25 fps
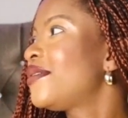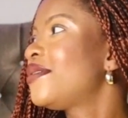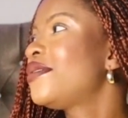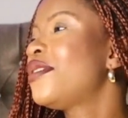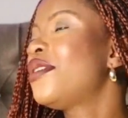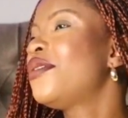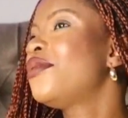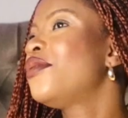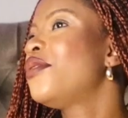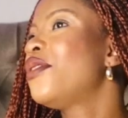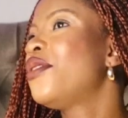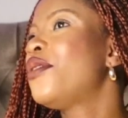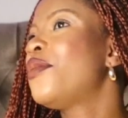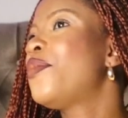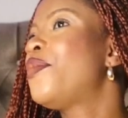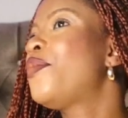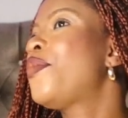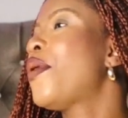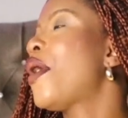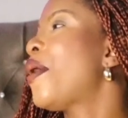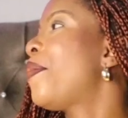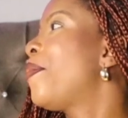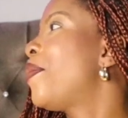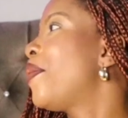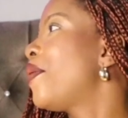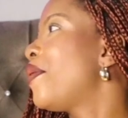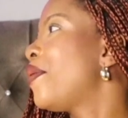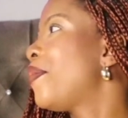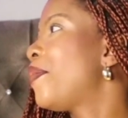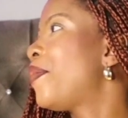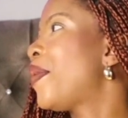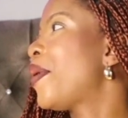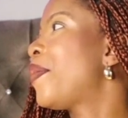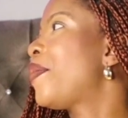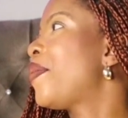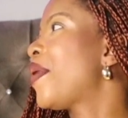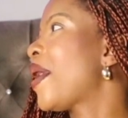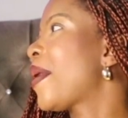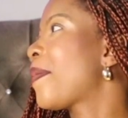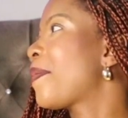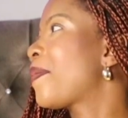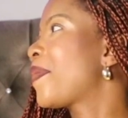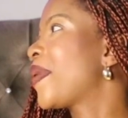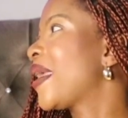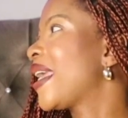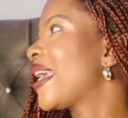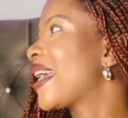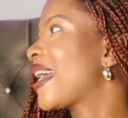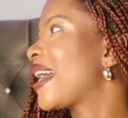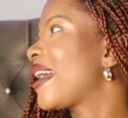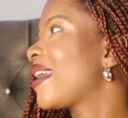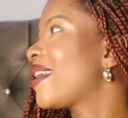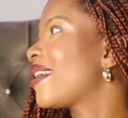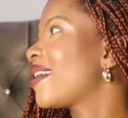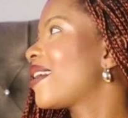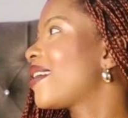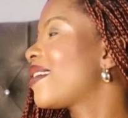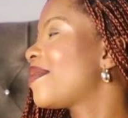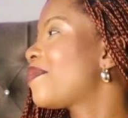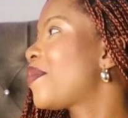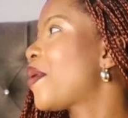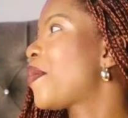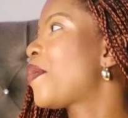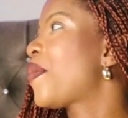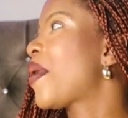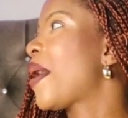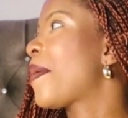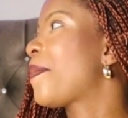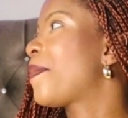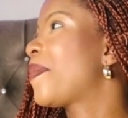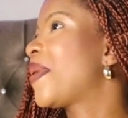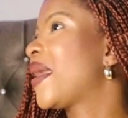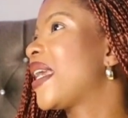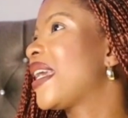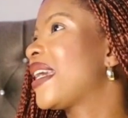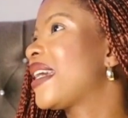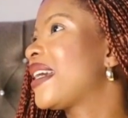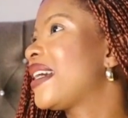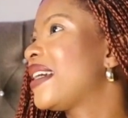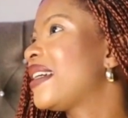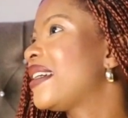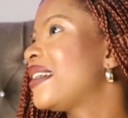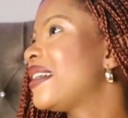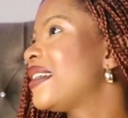No, no, purple. Okay. Purple and pink. And purple and pink.